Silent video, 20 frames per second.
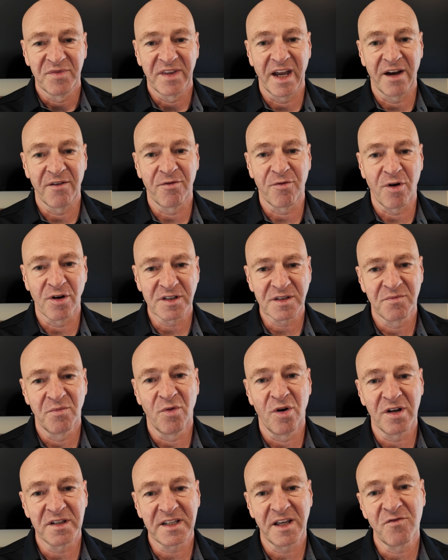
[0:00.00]
there was
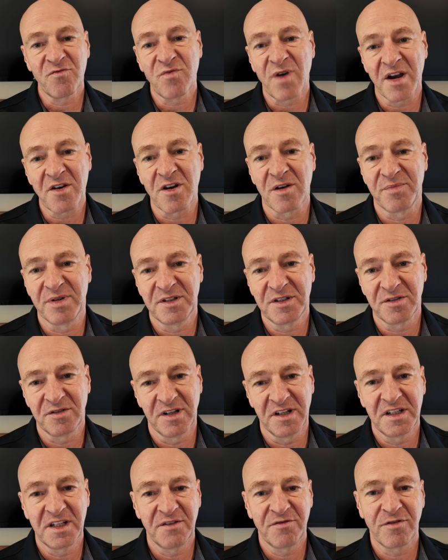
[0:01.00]
more than one
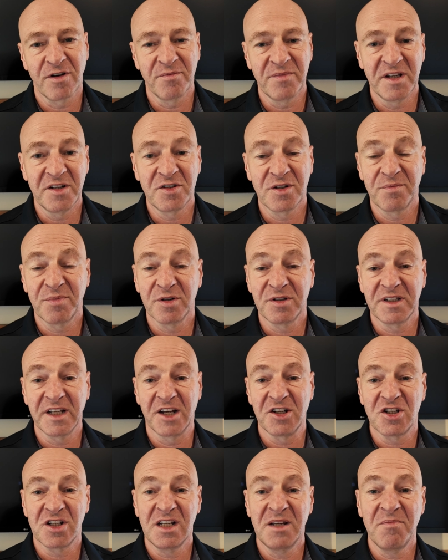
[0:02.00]
opportunity for me to
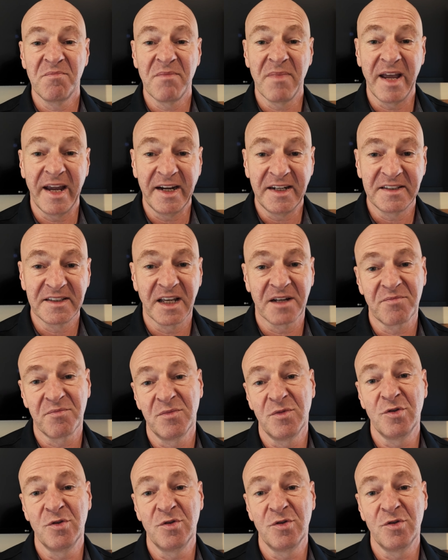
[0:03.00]
potentially make that